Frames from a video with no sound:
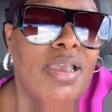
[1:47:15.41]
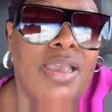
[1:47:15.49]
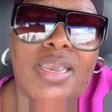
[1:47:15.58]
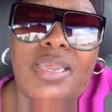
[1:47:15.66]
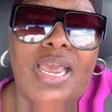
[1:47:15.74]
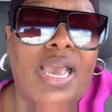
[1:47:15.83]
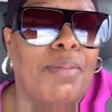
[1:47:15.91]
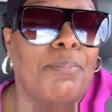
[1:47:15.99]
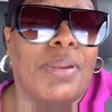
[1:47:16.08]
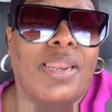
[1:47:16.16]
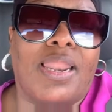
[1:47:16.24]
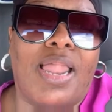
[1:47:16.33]
And I
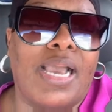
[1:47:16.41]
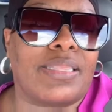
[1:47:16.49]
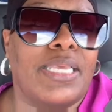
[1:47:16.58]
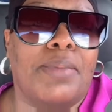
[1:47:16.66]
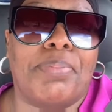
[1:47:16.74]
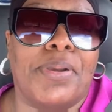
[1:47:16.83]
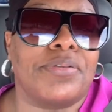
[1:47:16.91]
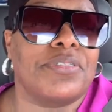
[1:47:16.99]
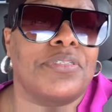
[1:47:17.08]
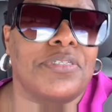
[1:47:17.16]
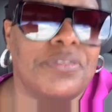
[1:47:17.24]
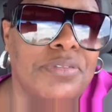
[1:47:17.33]
blocked that person
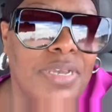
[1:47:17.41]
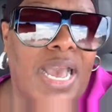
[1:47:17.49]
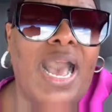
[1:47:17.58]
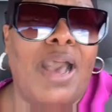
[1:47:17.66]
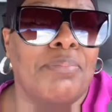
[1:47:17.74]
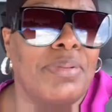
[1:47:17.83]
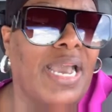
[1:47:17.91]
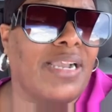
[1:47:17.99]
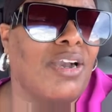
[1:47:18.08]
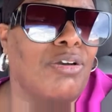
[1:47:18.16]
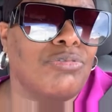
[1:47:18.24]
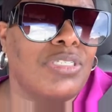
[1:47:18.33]
too. I'm not
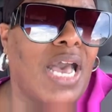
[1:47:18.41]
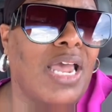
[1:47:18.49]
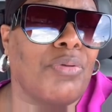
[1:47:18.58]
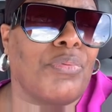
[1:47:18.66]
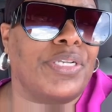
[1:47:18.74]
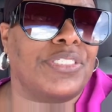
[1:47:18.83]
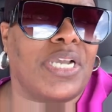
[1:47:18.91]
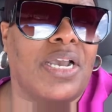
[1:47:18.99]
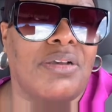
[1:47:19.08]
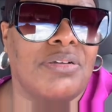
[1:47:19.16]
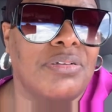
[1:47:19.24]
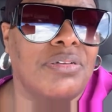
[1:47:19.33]
going to tolerate y'all.